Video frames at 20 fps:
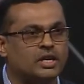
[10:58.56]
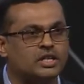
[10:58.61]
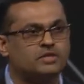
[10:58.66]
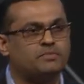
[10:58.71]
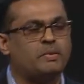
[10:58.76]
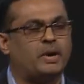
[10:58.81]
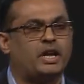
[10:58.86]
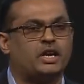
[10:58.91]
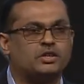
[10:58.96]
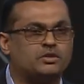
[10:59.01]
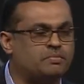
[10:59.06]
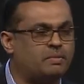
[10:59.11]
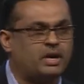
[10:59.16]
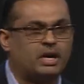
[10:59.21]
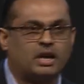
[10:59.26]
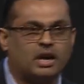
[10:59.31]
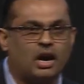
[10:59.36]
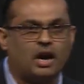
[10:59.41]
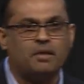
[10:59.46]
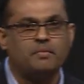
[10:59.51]
risk
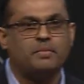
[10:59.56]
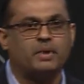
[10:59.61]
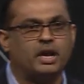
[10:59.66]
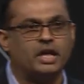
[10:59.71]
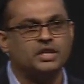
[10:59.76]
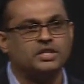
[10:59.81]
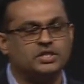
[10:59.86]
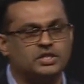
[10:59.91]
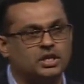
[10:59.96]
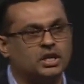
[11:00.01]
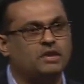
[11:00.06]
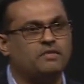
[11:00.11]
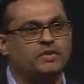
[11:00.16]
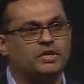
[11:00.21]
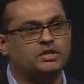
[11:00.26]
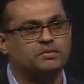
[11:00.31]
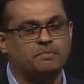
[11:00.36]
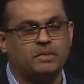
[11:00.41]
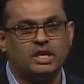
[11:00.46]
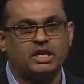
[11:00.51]
management competency,
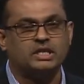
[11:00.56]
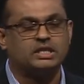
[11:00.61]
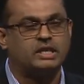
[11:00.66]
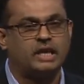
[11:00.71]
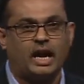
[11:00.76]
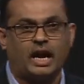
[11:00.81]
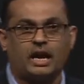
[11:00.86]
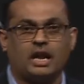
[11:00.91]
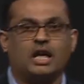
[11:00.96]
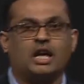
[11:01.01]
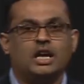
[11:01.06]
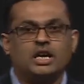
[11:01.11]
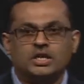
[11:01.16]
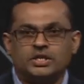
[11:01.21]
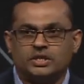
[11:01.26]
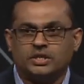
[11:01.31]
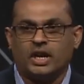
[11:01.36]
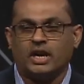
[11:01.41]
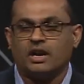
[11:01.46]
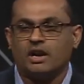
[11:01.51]
which means that
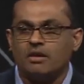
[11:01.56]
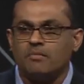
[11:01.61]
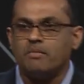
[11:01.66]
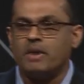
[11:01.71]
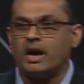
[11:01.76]
central